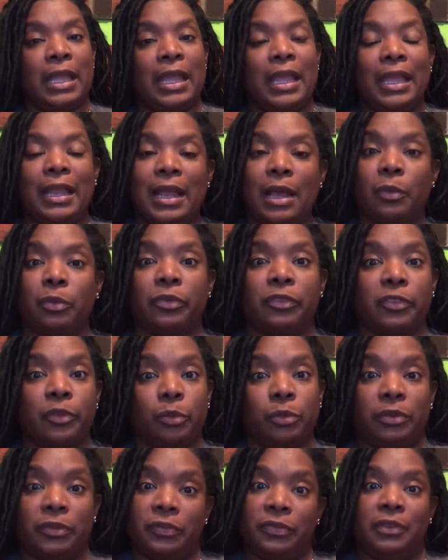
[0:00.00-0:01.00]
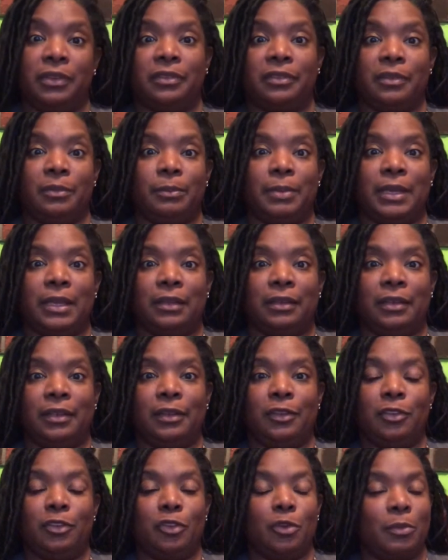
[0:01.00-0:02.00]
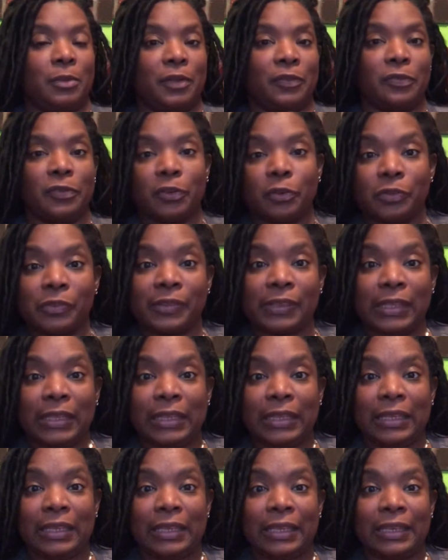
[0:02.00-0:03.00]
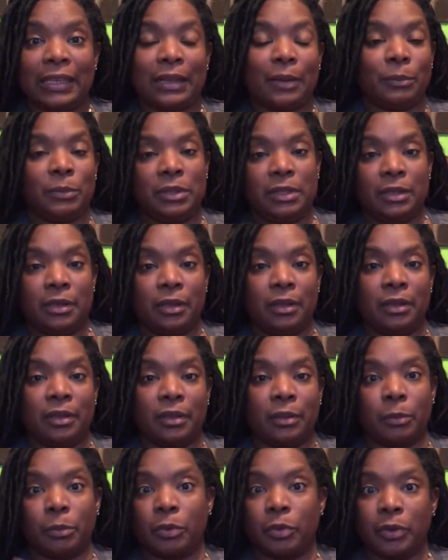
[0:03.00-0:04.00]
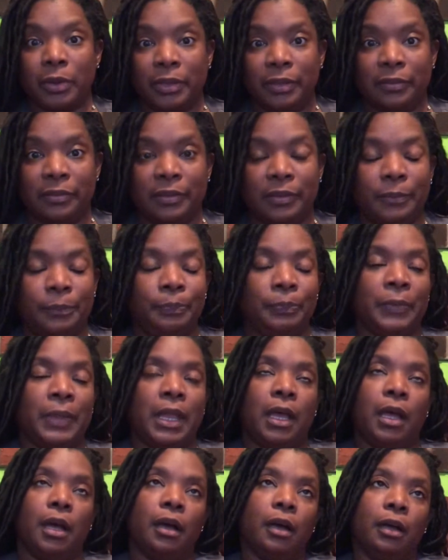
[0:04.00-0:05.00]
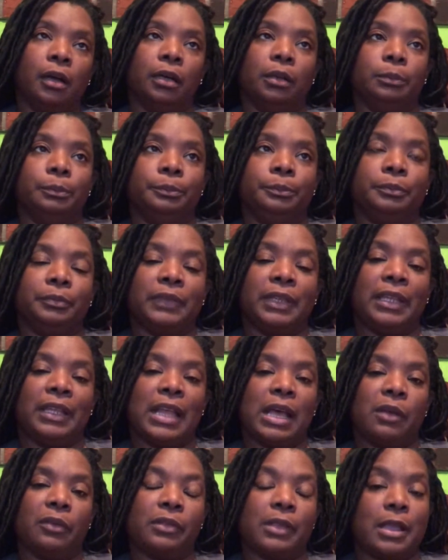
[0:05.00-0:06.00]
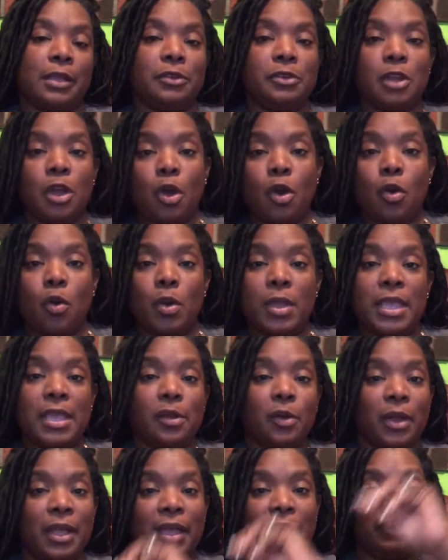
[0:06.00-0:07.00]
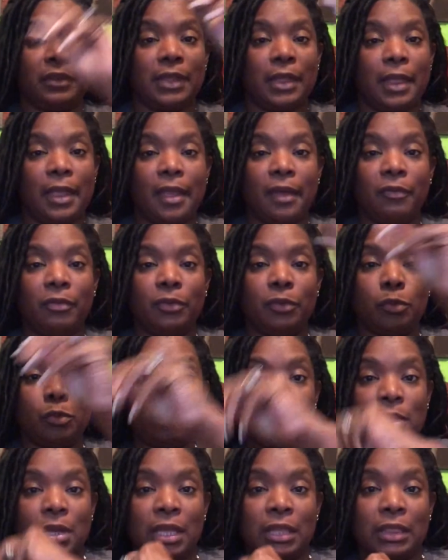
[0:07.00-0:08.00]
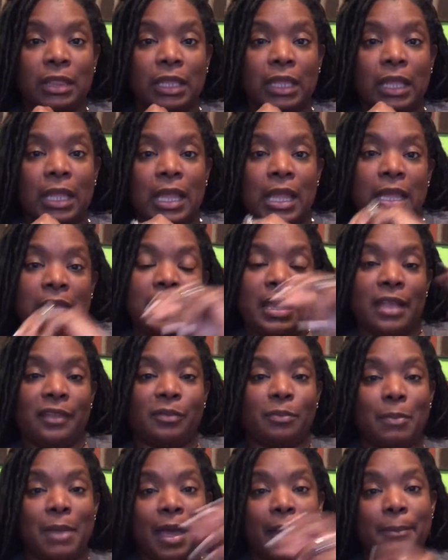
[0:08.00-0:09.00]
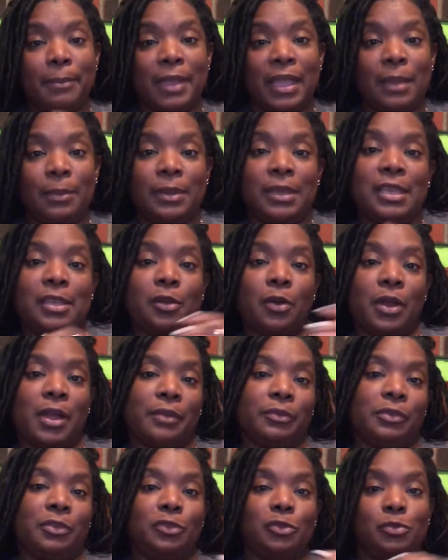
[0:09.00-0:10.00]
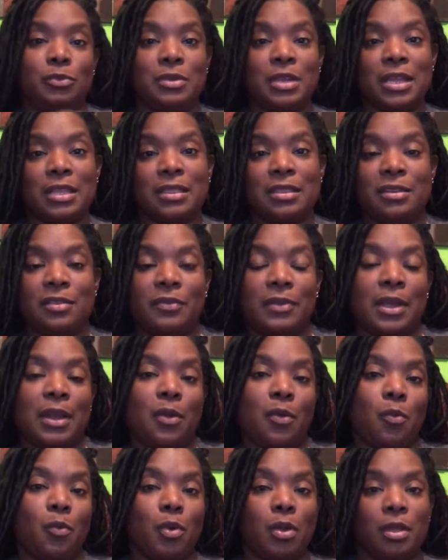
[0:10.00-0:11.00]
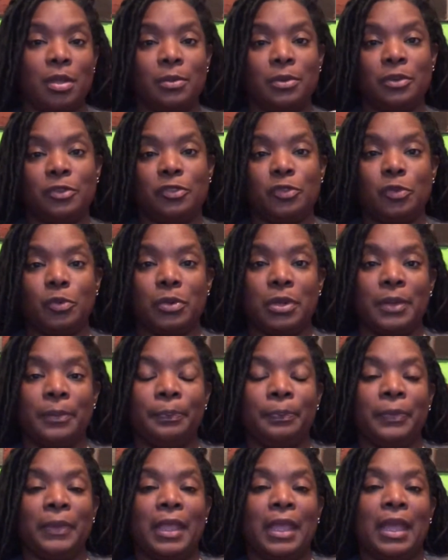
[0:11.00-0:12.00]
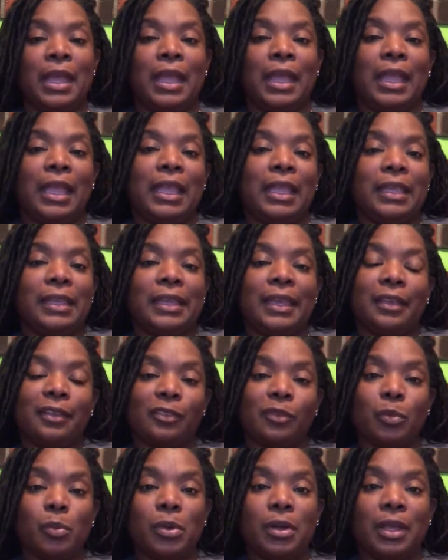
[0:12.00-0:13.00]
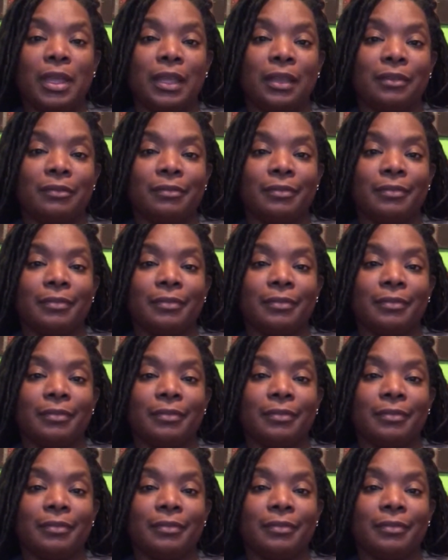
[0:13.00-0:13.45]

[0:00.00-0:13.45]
And I was so defensive back then. You know, my first kid, I'm young, I'm crazy. And I was like, no, he don't have to ever do nothing. That's my baby. He don't have to do nothing if I don't want him to do it. And guess what?